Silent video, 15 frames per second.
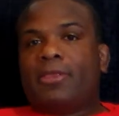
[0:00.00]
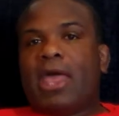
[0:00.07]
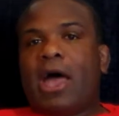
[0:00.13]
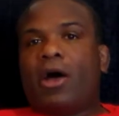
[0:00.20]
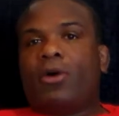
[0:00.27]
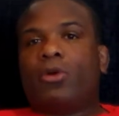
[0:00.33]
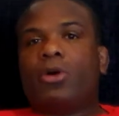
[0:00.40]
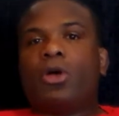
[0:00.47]

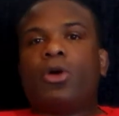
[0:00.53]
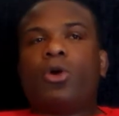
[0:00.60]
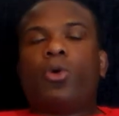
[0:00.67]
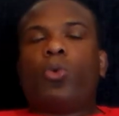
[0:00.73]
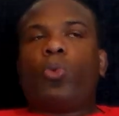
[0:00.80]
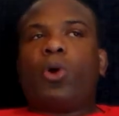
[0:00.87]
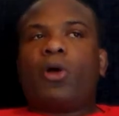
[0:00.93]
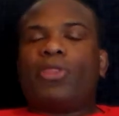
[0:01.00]
Now,
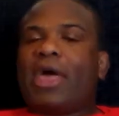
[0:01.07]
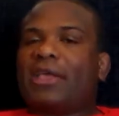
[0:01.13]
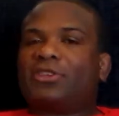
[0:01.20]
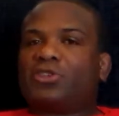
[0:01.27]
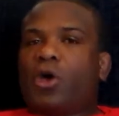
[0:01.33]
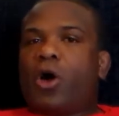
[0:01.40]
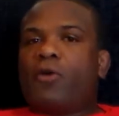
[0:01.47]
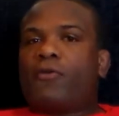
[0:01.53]
will
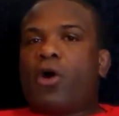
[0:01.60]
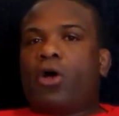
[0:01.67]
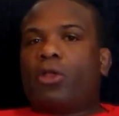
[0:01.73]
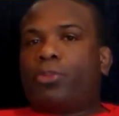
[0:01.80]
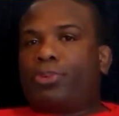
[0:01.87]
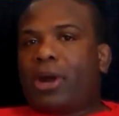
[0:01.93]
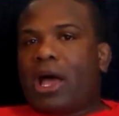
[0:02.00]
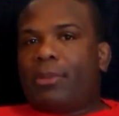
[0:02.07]
that solve
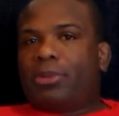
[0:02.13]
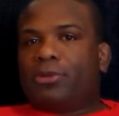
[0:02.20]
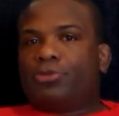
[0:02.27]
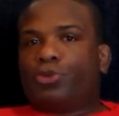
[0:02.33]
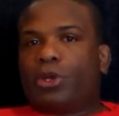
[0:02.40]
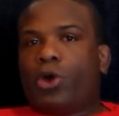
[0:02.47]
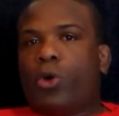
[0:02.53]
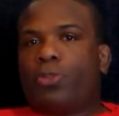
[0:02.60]
all the
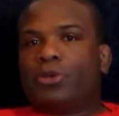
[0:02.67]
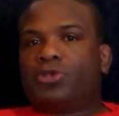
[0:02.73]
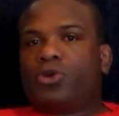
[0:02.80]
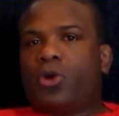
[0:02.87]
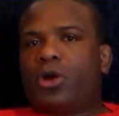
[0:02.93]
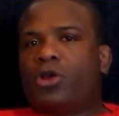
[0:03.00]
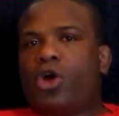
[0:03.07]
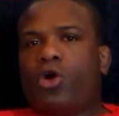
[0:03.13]
problems with open
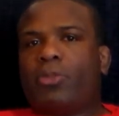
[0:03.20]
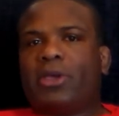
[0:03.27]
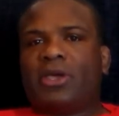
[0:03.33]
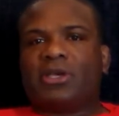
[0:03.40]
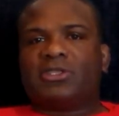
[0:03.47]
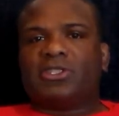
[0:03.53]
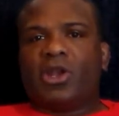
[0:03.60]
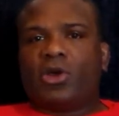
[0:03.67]
score? No,
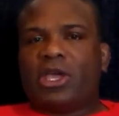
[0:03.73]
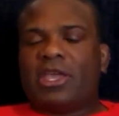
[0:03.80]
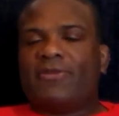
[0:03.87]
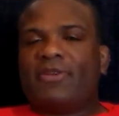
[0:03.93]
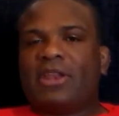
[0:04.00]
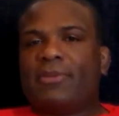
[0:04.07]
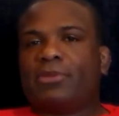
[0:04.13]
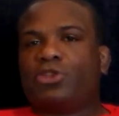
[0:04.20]
because, you know,
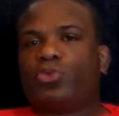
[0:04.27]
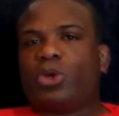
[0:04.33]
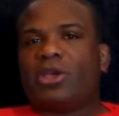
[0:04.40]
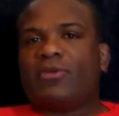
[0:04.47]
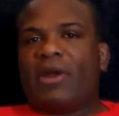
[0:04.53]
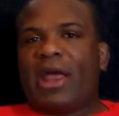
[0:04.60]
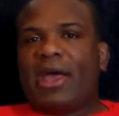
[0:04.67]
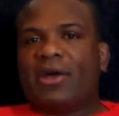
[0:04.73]
even in
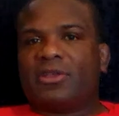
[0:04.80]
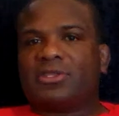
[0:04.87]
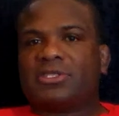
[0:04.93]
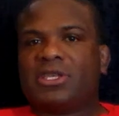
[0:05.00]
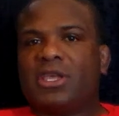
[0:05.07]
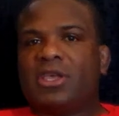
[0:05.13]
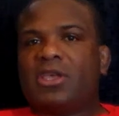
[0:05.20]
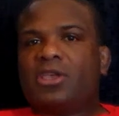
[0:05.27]
between
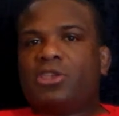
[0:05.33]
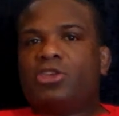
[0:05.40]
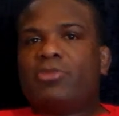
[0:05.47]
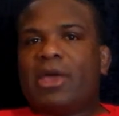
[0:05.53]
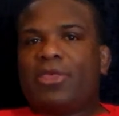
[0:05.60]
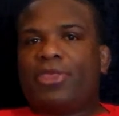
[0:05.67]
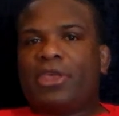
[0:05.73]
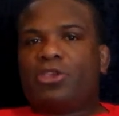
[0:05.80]
rounds, you
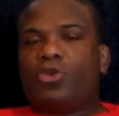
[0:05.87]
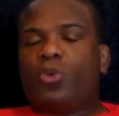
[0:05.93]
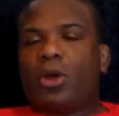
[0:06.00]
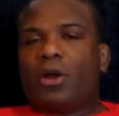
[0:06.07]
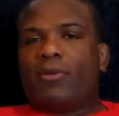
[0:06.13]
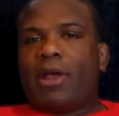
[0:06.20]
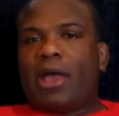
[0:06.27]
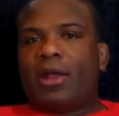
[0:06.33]
may think you
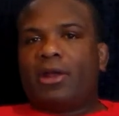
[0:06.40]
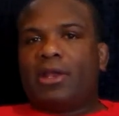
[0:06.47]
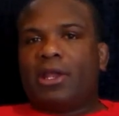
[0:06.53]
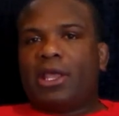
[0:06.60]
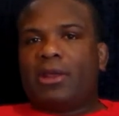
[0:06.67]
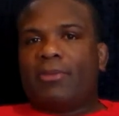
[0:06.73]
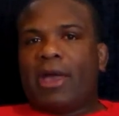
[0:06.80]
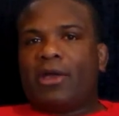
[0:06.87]
won a round
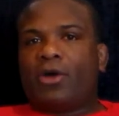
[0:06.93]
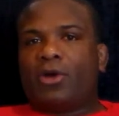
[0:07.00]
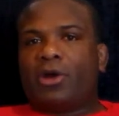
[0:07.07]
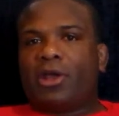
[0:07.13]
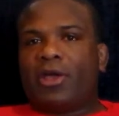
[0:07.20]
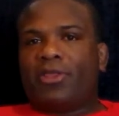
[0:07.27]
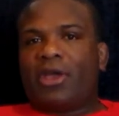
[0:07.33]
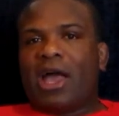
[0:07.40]
and it might go
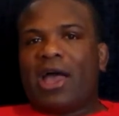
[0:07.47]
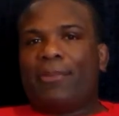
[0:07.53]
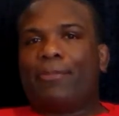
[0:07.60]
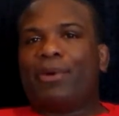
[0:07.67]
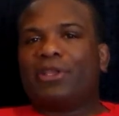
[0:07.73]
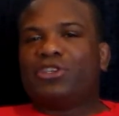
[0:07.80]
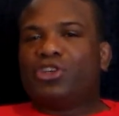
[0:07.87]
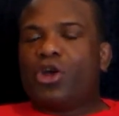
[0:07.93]
to the other guy.
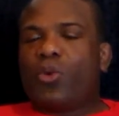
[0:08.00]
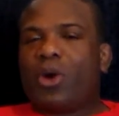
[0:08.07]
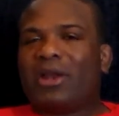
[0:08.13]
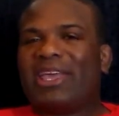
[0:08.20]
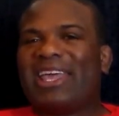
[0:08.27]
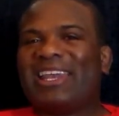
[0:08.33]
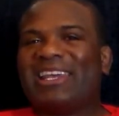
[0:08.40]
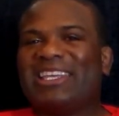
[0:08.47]
But you know
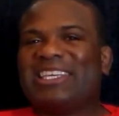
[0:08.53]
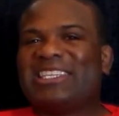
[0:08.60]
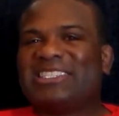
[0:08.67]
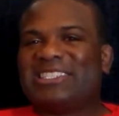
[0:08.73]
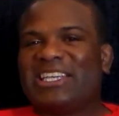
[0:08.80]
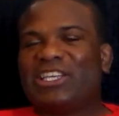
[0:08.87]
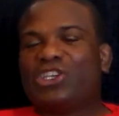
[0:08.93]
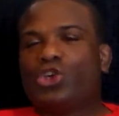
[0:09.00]
what? At
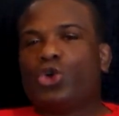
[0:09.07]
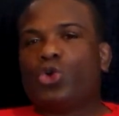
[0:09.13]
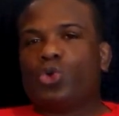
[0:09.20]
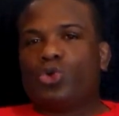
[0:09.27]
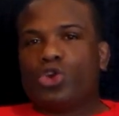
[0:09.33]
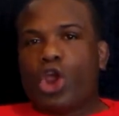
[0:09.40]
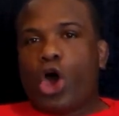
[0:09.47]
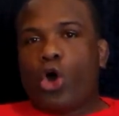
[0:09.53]
least
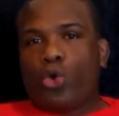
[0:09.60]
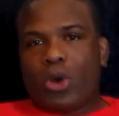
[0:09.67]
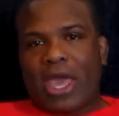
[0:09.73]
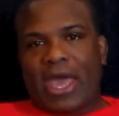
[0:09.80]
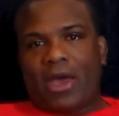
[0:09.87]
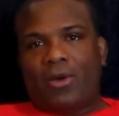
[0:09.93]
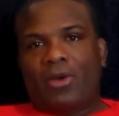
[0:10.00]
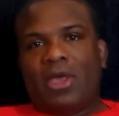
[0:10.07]
you know
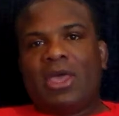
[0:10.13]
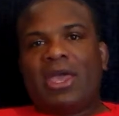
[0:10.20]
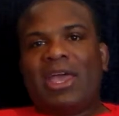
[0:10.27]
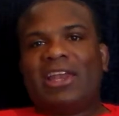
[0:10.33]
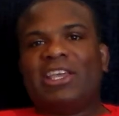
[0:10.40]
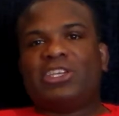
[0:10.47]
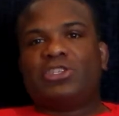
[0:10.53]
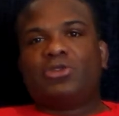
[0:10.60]
now.
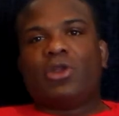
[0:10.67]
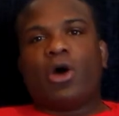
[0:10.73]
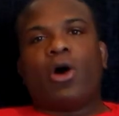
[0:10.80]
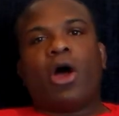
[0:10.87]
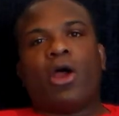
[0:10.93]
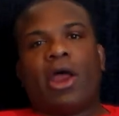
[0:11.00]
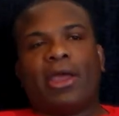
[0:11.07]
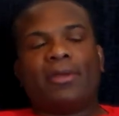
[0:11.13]
At least you
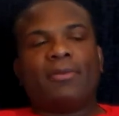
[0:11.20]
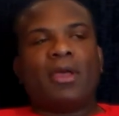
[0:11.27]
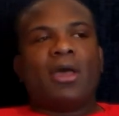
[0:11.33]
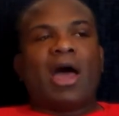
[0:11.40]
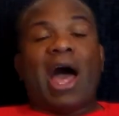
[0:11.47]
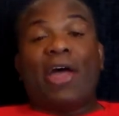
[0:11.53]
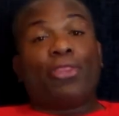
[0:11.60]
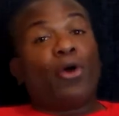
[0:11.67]
know, all right,
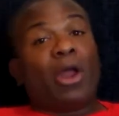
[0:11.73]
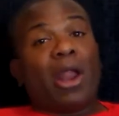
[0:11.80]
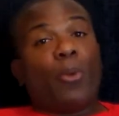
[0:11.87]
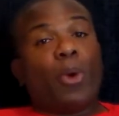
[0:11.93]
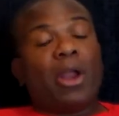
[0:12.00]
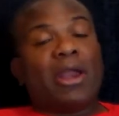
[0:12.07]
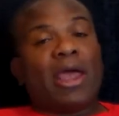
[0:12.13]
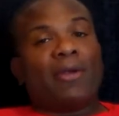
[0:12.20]
I thought
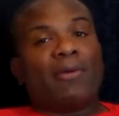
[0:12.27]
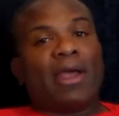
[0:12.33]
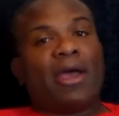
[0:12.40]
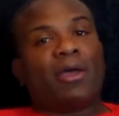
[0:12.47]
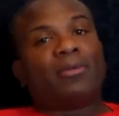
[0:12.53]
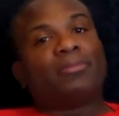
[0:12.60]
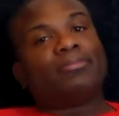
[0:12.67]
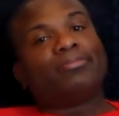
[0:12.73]
I won that
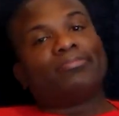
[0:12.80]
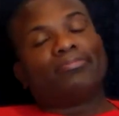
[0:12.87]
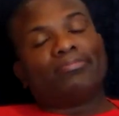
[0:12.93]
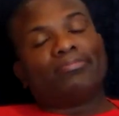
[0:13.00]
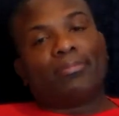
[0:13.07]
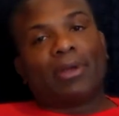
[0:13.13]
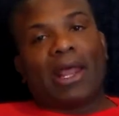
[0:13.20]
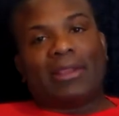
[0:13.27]
round,
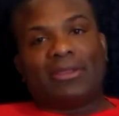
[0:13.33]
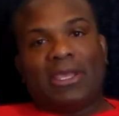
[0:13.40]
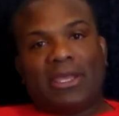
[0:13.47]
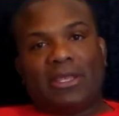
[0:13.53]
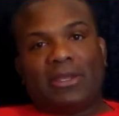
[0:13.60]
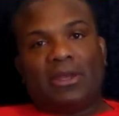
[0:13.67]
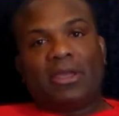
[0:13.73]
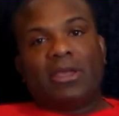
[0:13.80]
but I
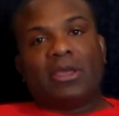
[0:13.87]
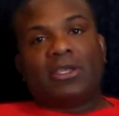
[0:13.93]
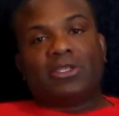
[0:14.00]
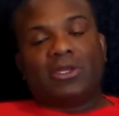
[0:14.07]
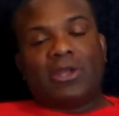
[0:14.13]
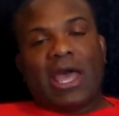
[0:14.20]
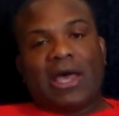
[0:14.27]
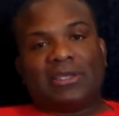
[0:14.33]
didn't.
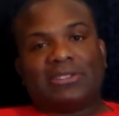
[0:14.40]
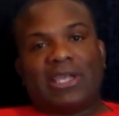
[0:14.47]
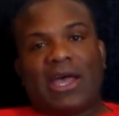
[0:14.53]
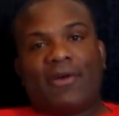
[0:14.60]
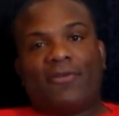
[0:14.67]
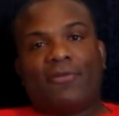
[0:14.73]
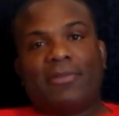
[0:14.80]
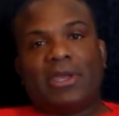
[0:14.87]
So now it's
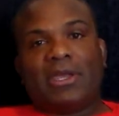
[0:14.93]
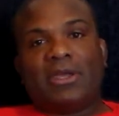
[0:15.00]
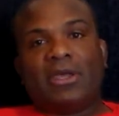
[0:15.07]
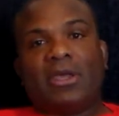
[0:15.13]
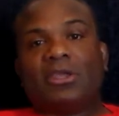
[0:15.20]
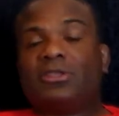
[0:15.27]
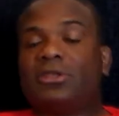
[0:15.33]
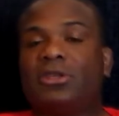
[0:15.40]
time for me
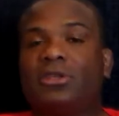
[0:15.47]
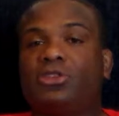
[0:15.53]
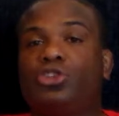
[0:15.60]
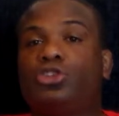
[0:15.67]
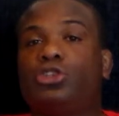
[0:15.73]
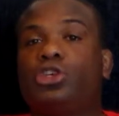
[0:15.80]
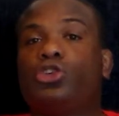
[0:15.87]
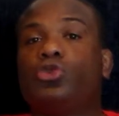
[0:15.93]

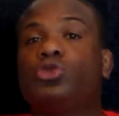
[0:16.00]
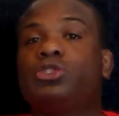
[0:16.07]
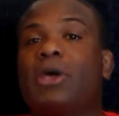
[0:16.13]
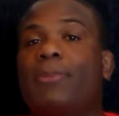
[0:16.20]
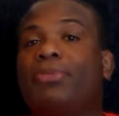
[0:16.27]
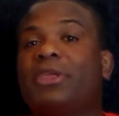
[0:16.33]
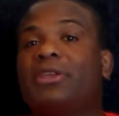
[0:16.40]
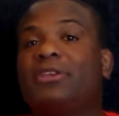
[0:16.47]
to do
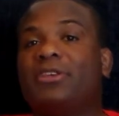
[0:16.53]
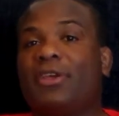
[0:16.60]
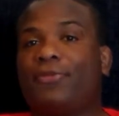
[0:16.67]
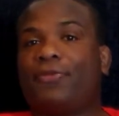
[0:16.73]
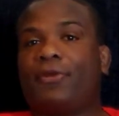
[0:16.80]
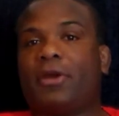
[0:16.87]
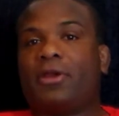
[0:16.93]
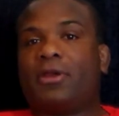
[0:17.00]
something
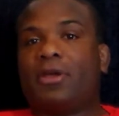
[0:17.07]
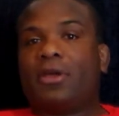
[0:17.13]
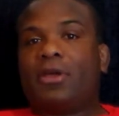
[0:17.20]
different.